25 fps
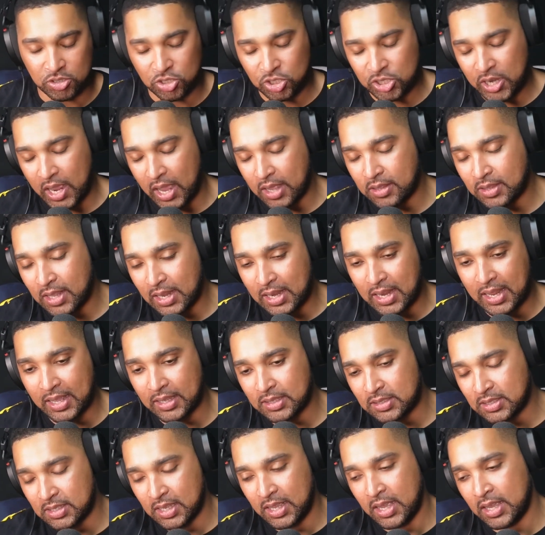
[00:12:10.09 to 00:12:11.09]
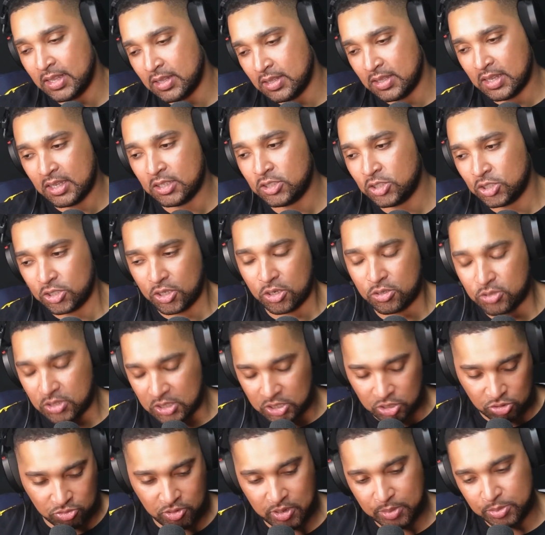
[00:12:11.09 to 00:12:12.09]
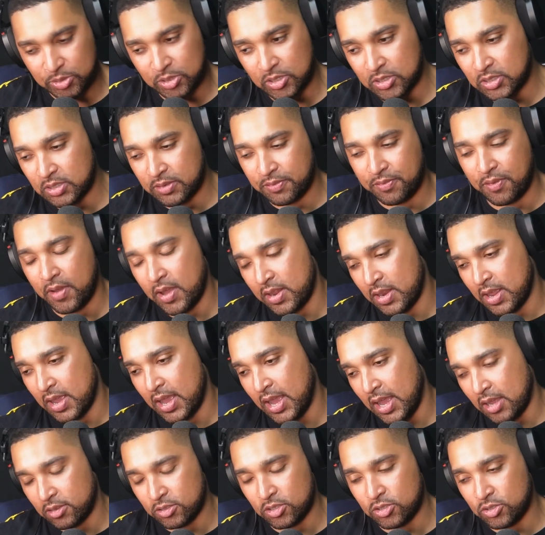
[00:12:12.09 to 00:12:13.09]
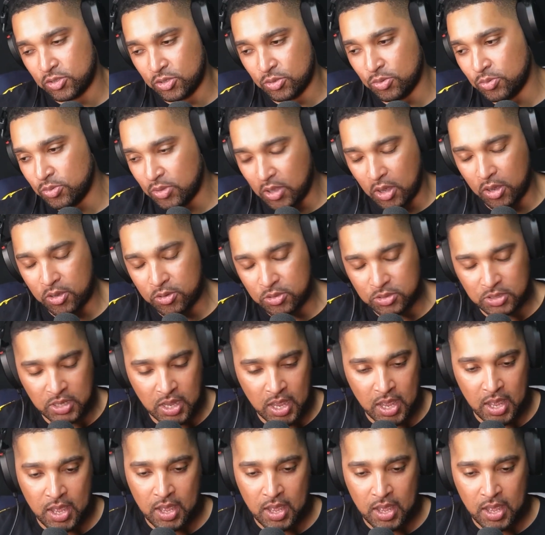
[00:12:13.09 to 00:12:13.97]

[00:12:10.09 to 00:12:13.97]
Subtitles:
Check the links in this show description to find out how to do those.